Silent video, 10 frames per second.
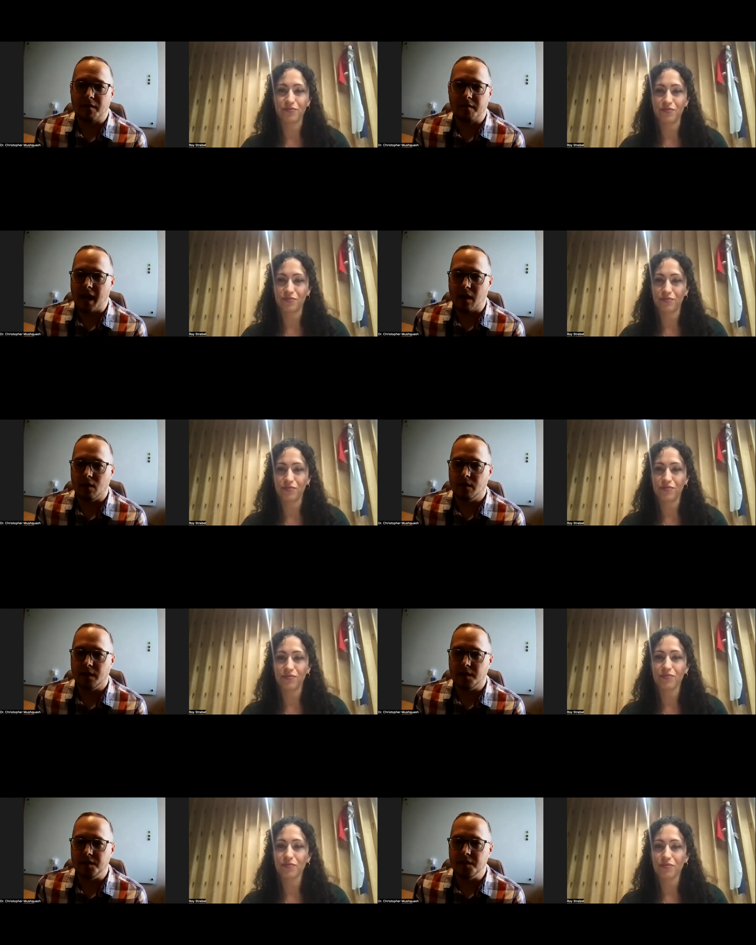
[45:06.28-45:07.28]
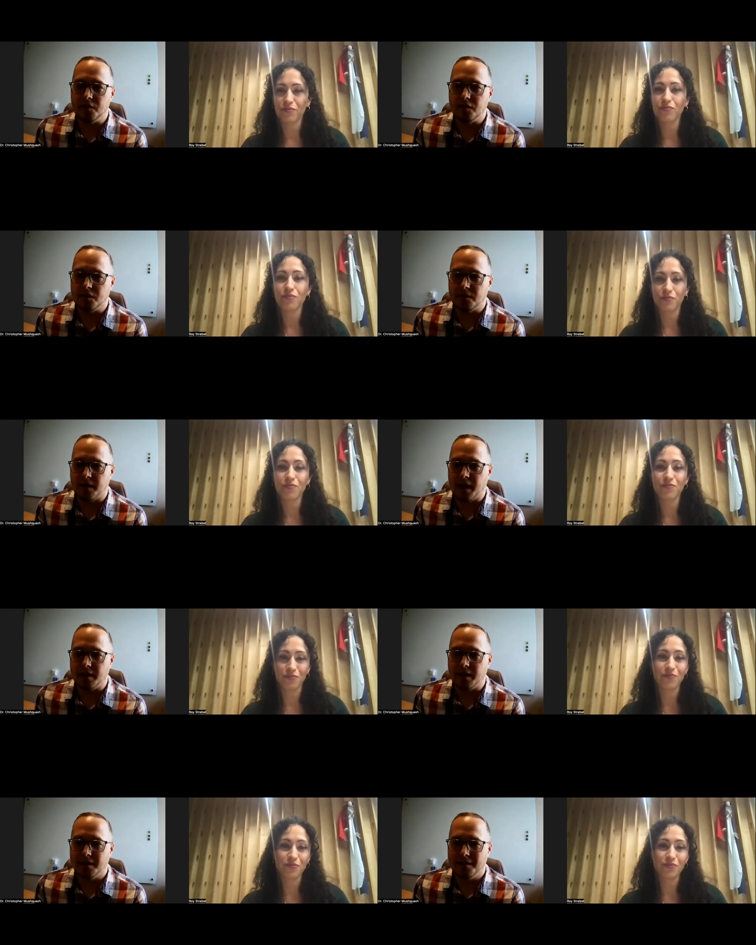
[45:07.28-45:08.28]
Speaker 1: half an hour. Like it's easier just to find
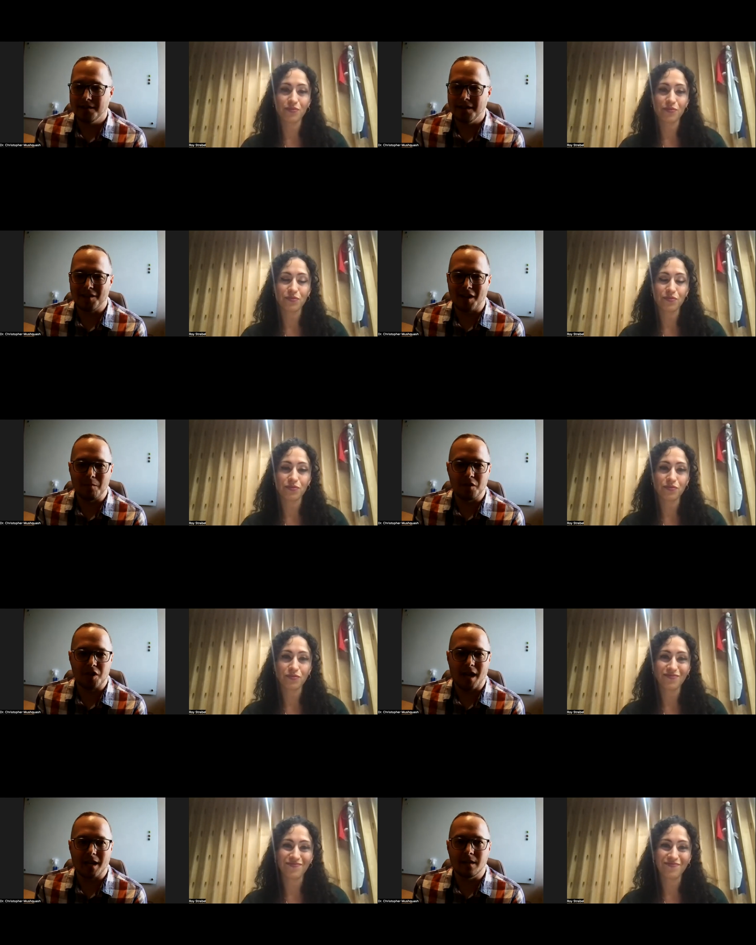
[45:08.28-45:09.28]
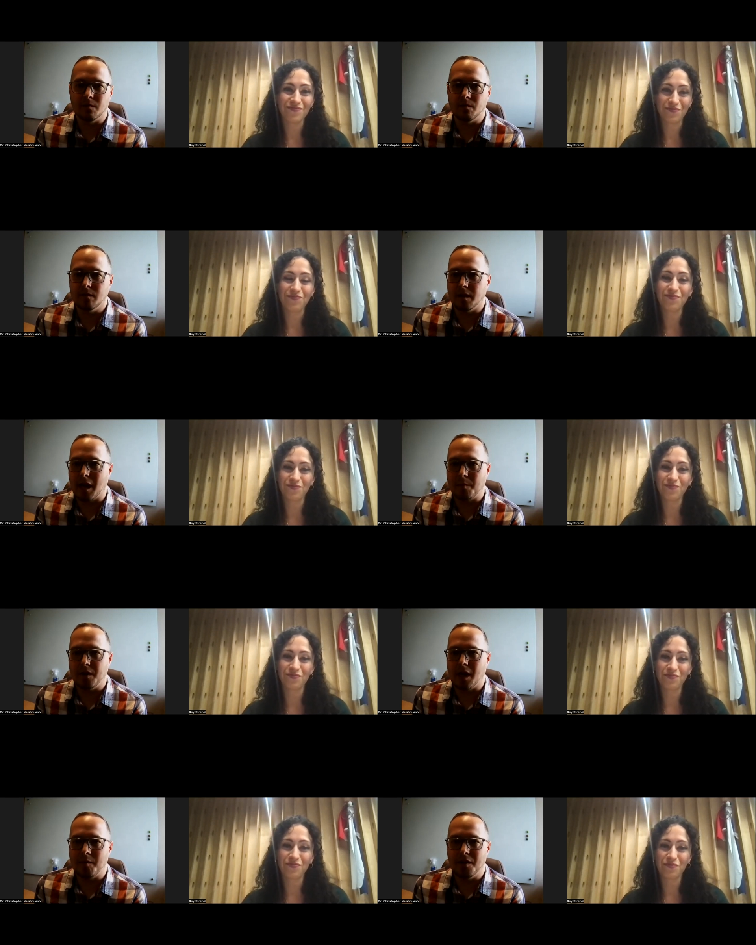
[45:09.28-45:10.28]
a, a time to chat, and happy
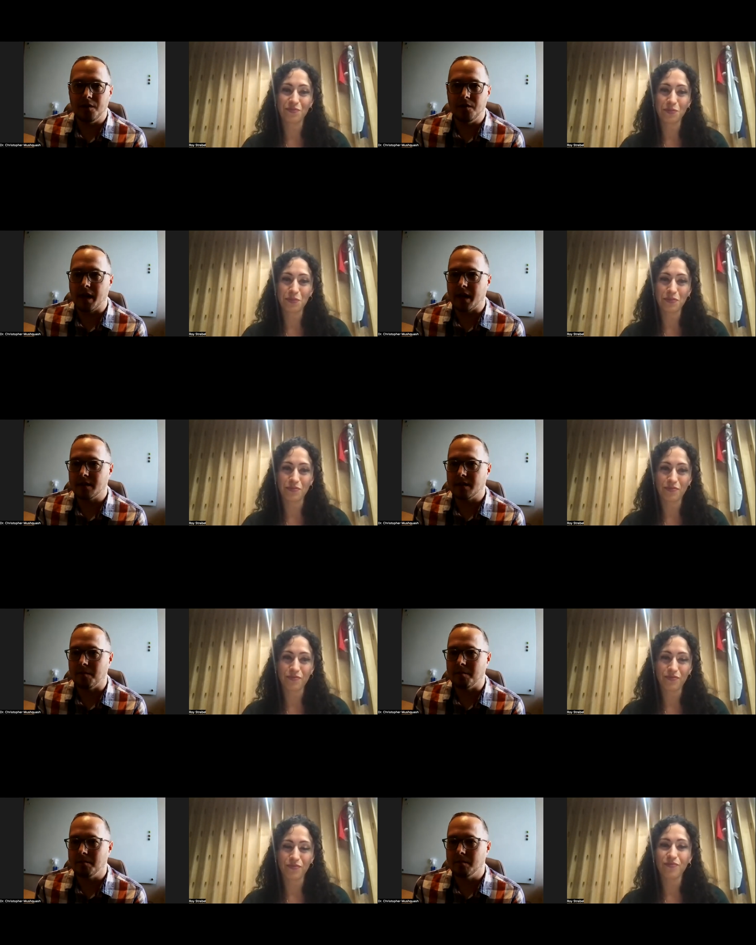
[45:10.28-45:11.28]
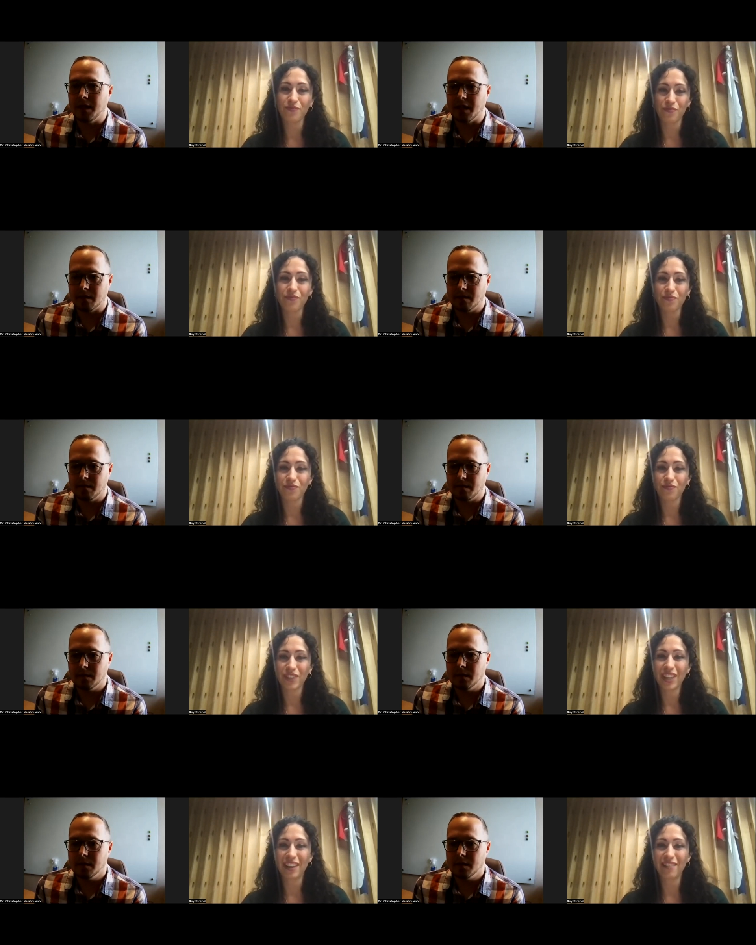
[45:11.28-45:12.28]
happy to do that. So
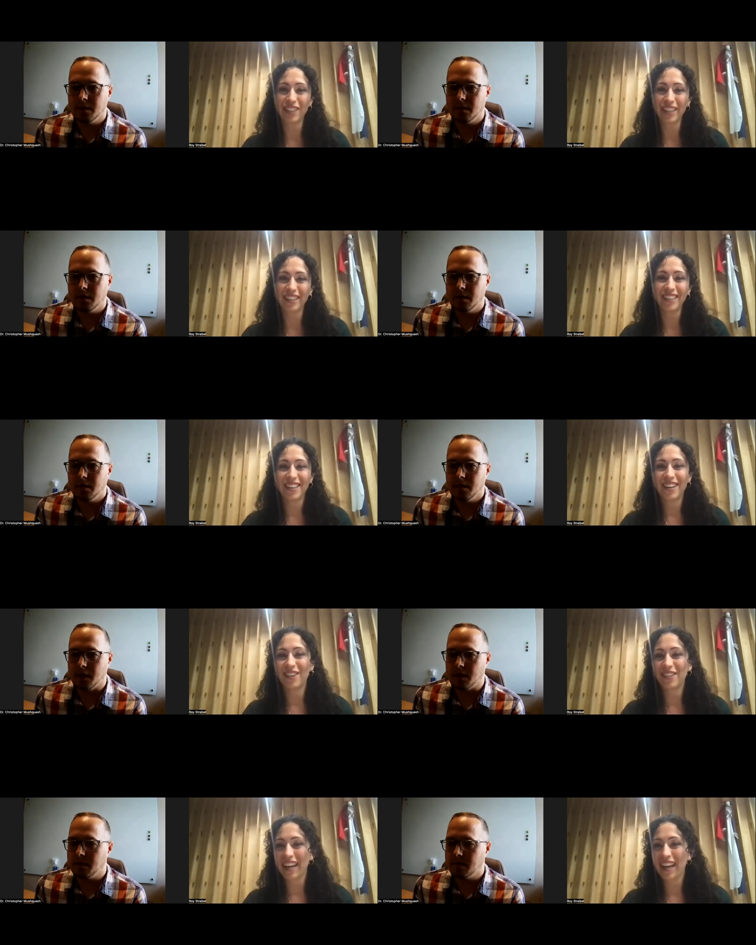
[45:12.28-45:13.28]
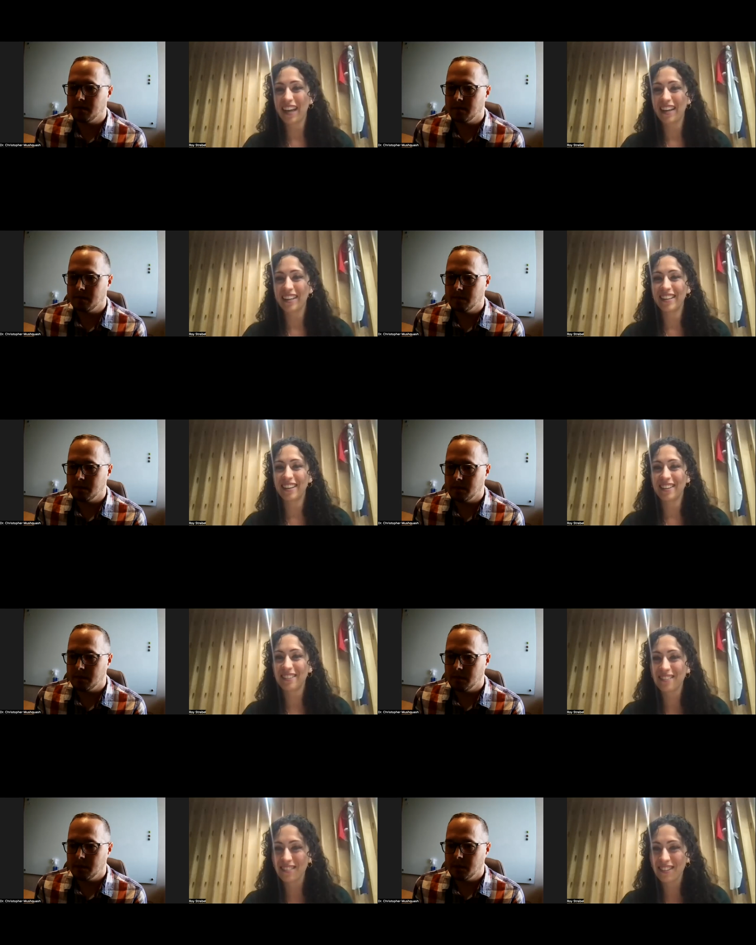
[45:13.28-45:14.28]
yeah,
Speaker 2: lovely. Okay,
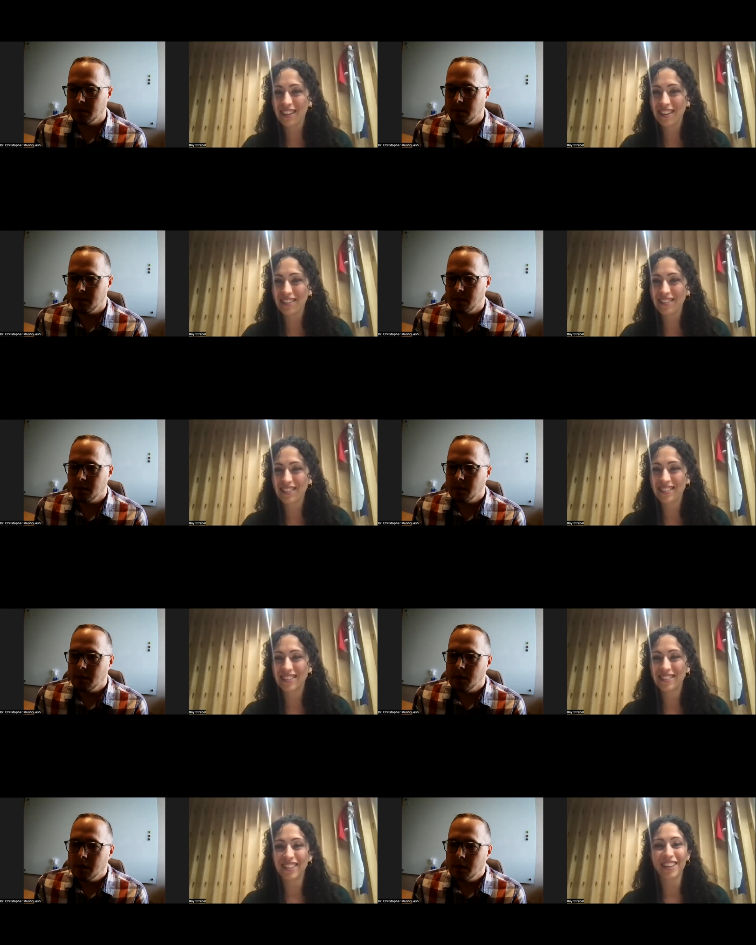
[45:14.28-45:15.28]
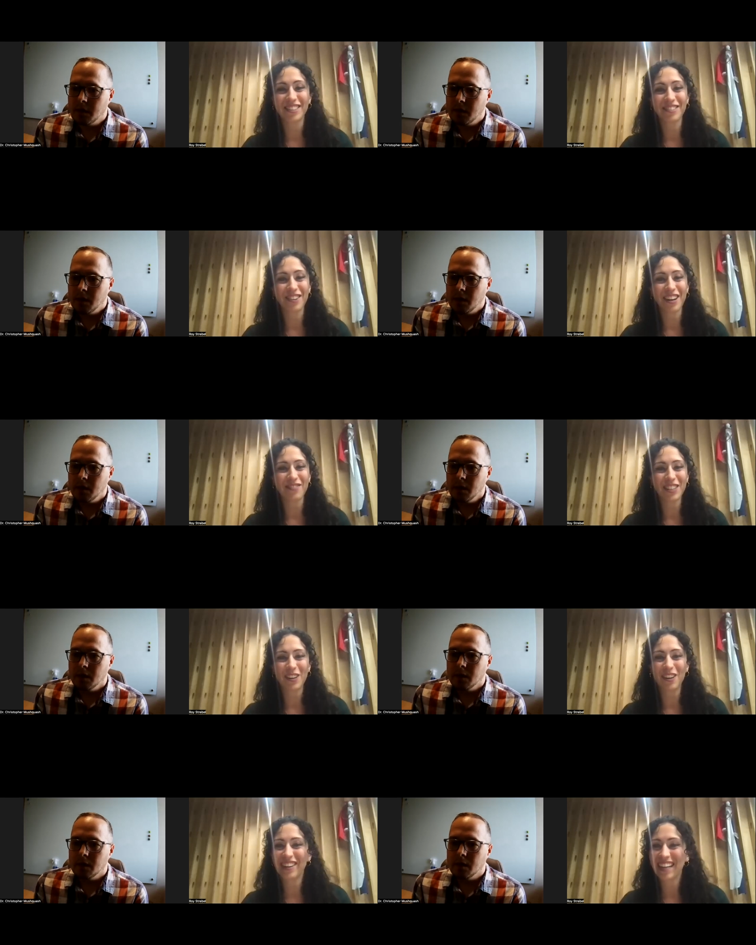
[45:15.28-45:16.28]
now Dr. Rod
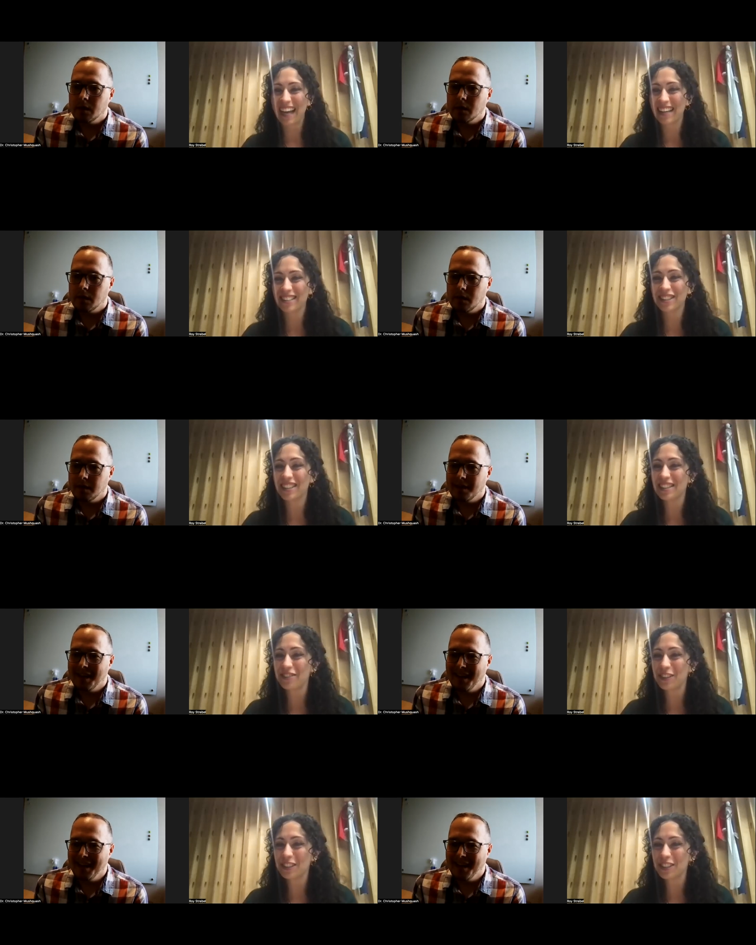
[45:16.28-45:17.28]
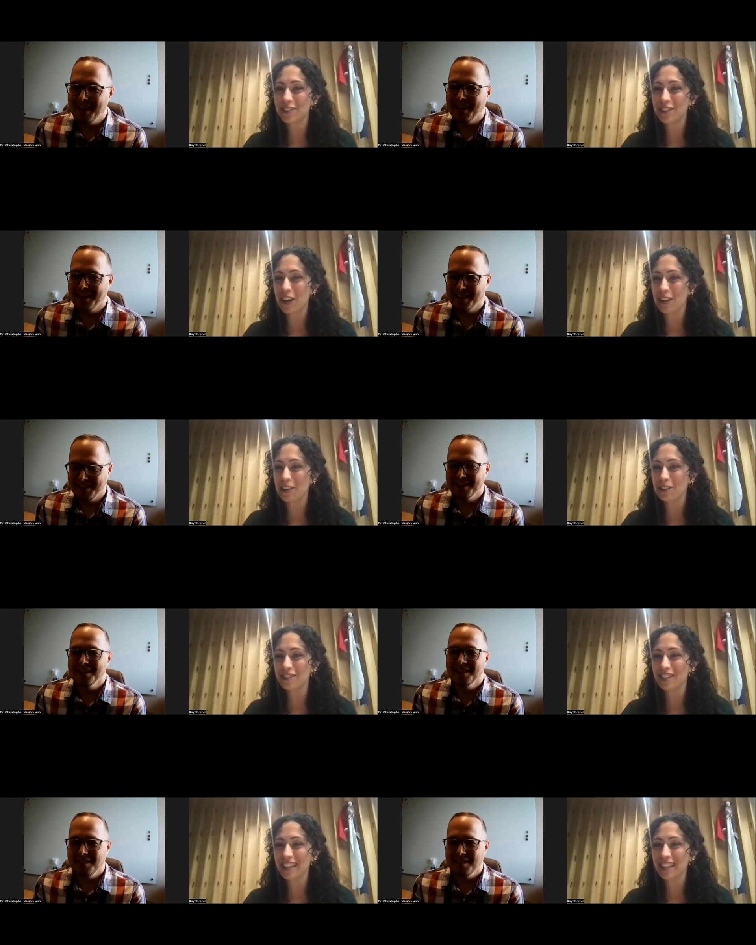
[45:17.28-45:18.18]
McCormick asked Chris if you could do it all over